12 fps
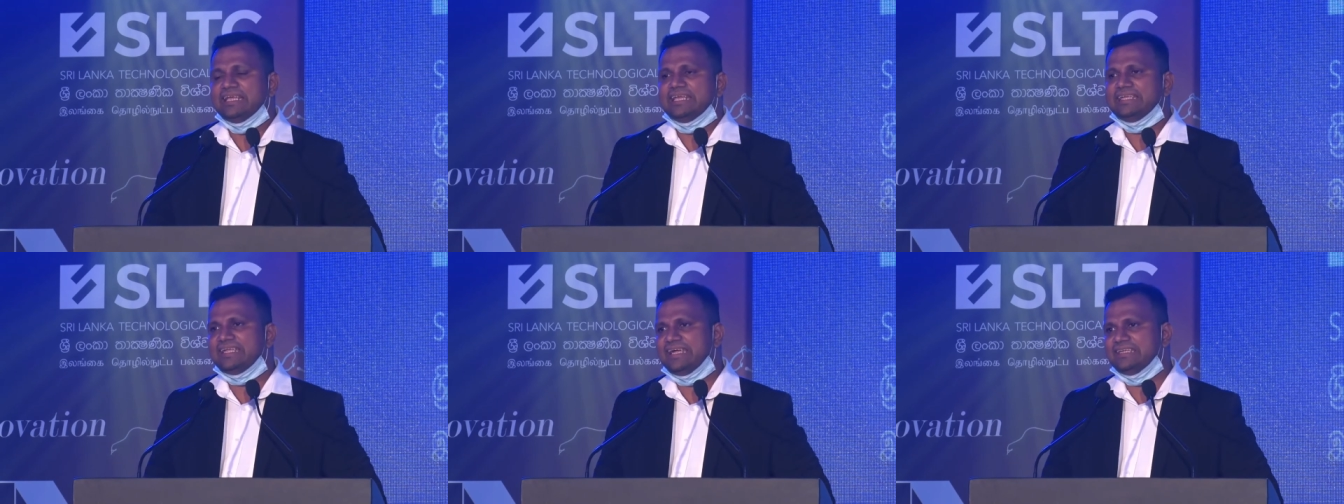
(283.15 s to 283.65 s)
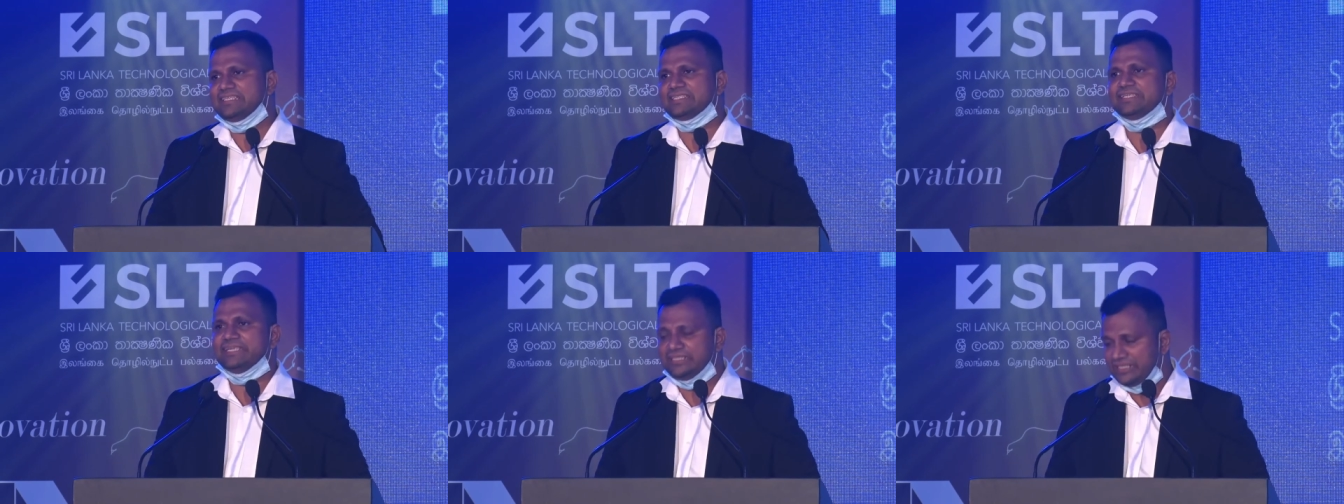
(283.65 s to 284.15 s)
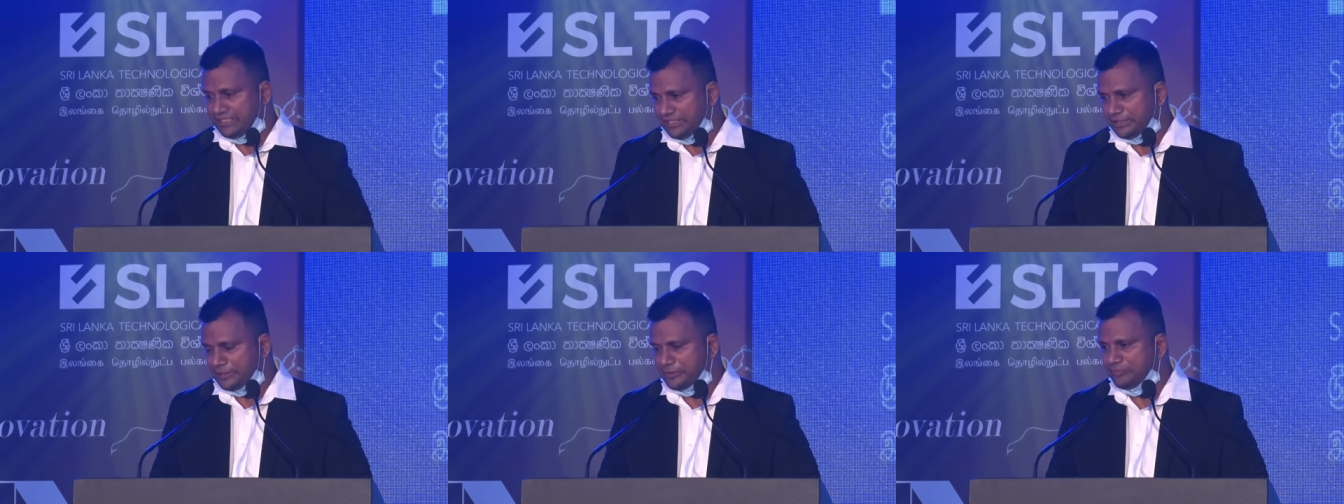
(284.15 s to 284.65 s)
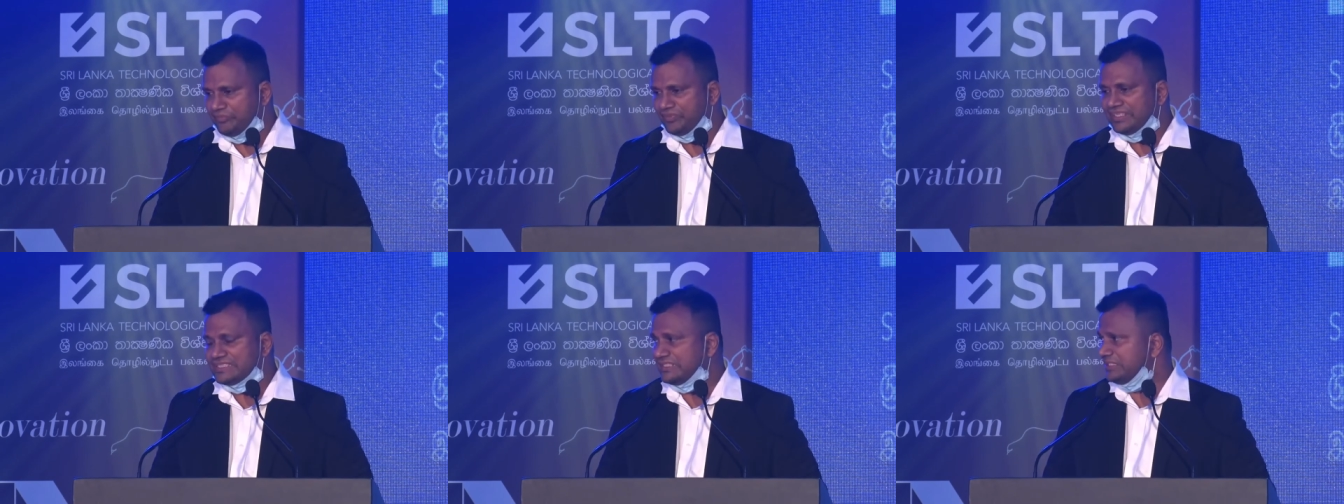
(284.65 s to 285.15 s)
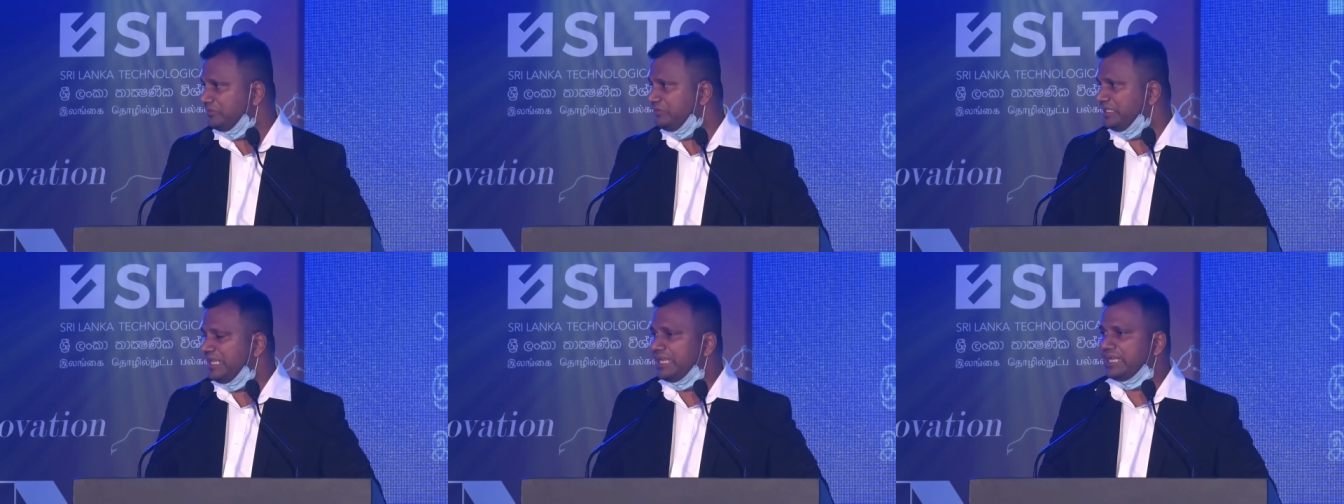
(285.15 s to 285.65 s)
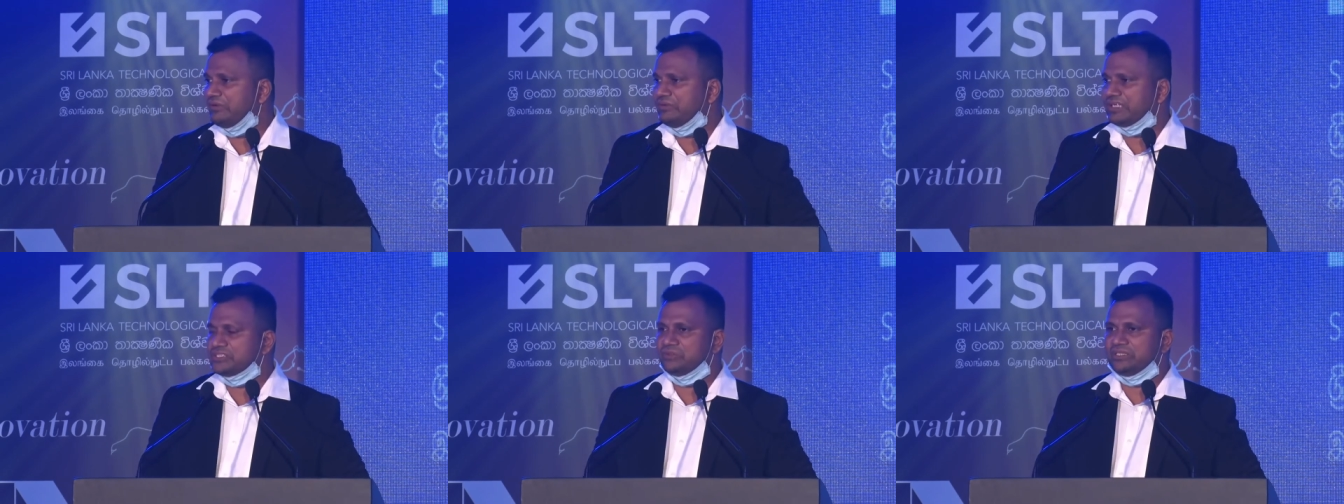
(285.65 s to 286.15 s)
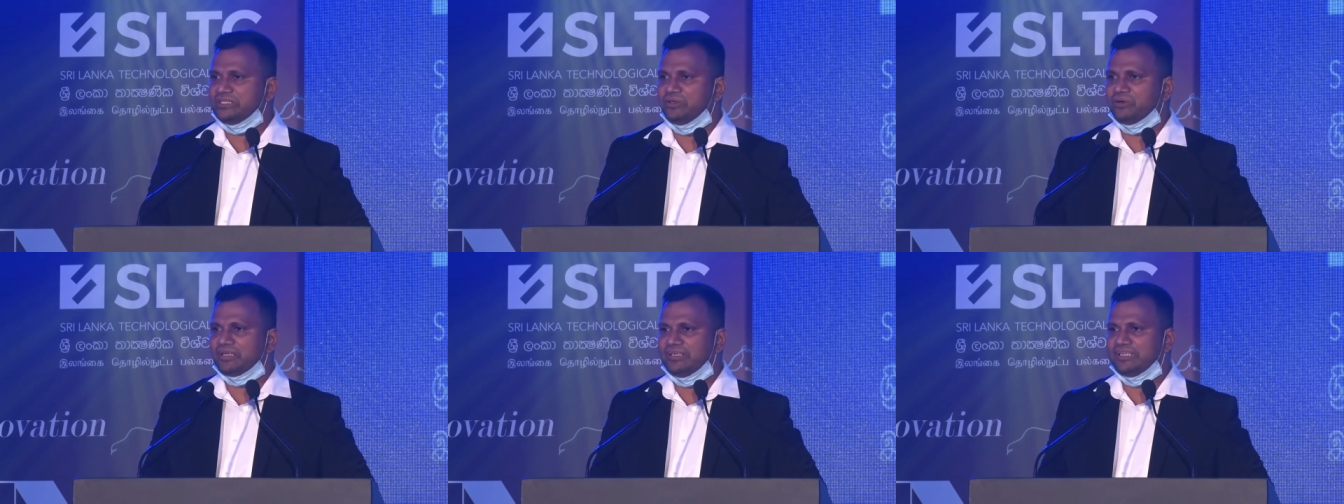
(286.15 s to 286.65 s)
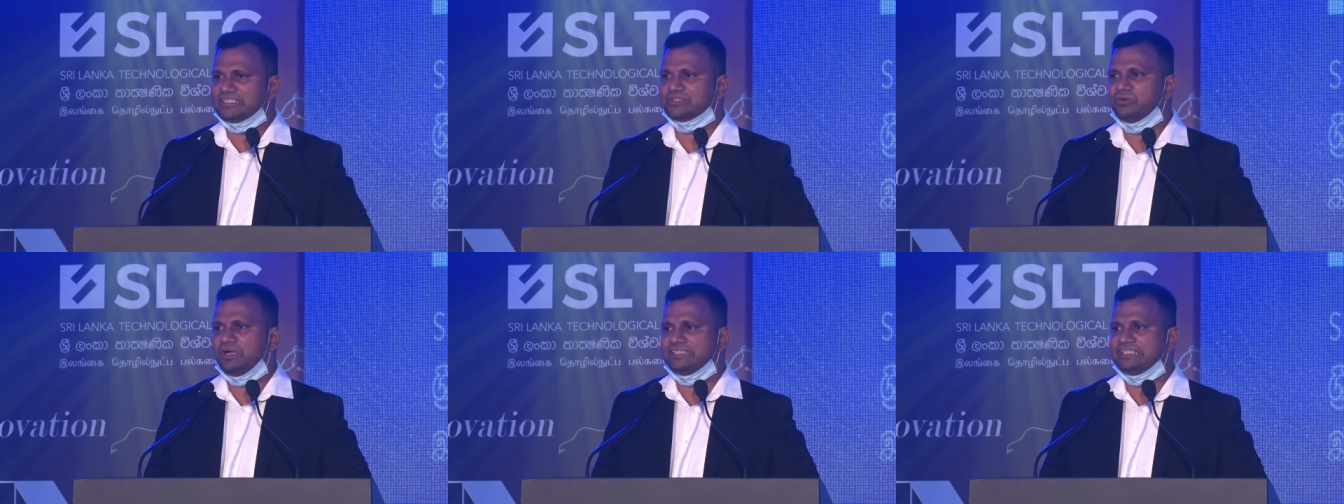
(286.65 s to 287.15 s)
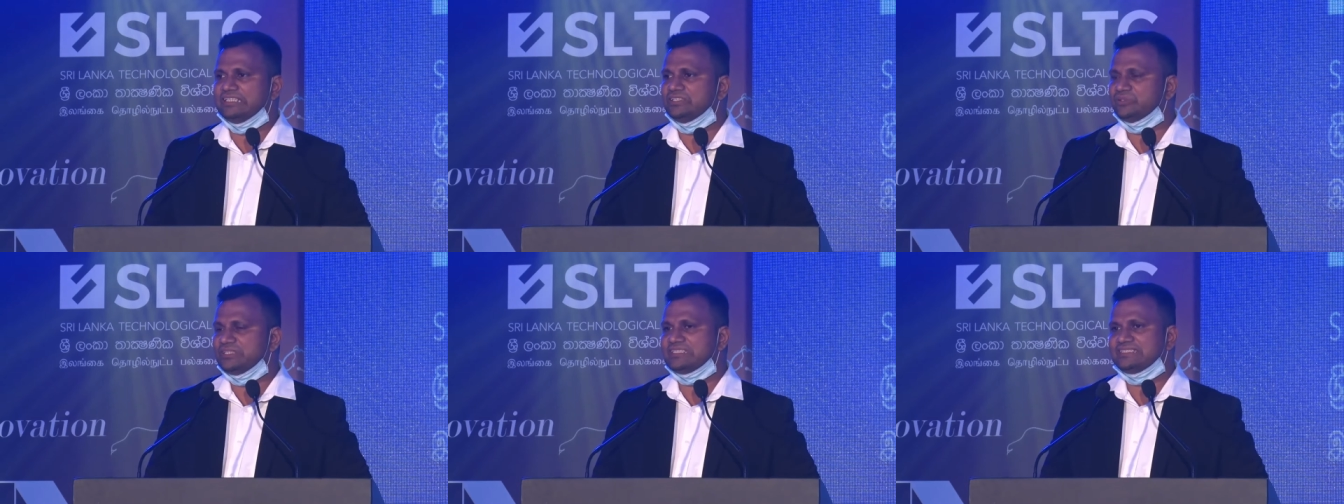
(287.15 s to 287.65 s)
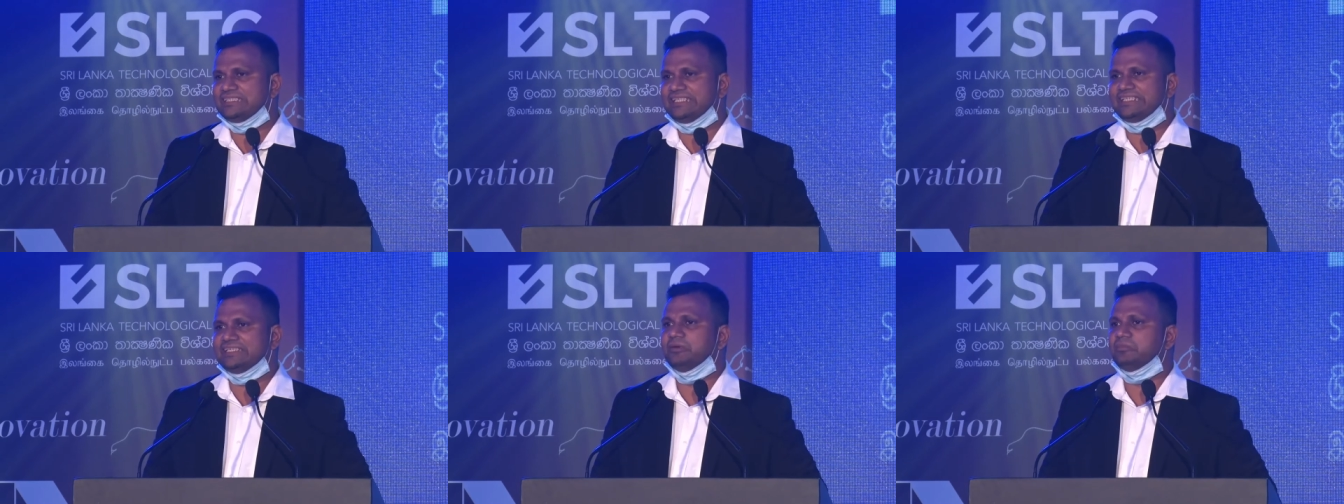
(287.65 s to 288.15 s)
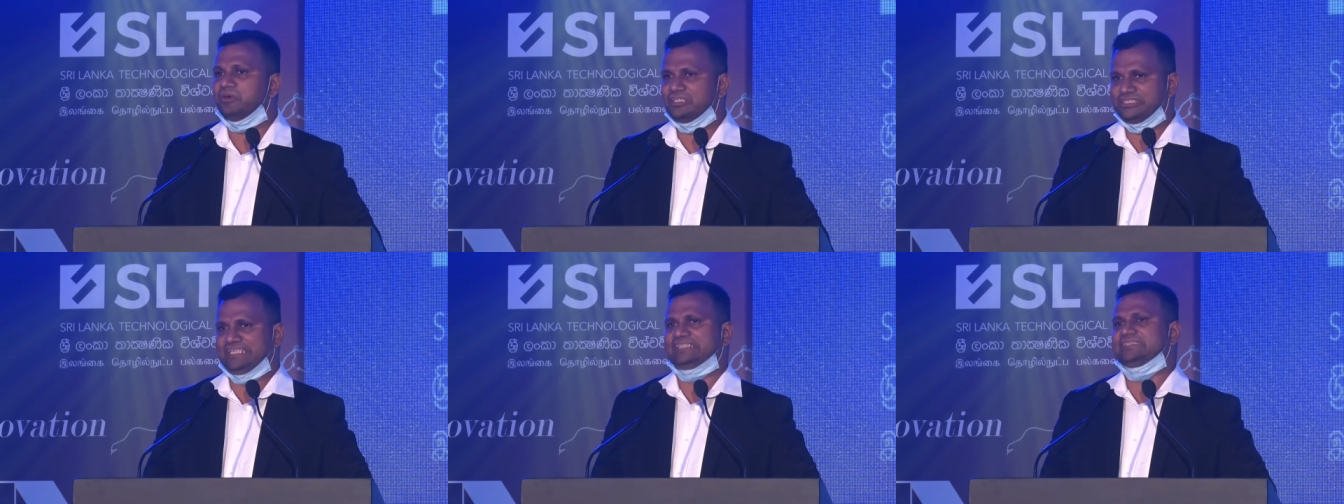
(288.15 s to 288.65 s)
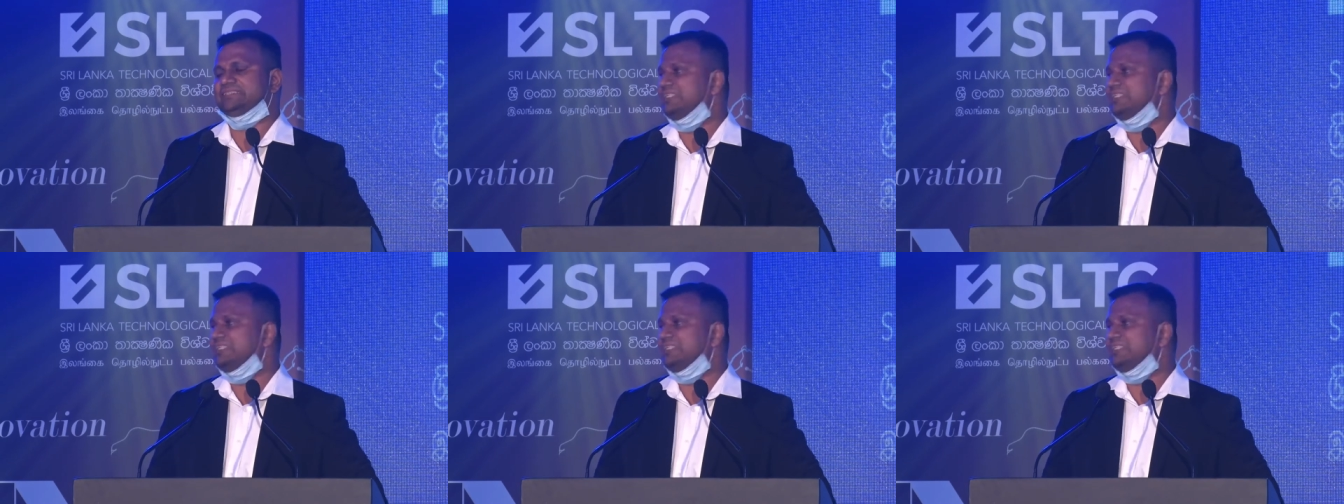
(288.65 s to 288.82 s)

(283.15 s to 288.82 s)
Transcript: In addition, um, this year we have actually organized quite interesting project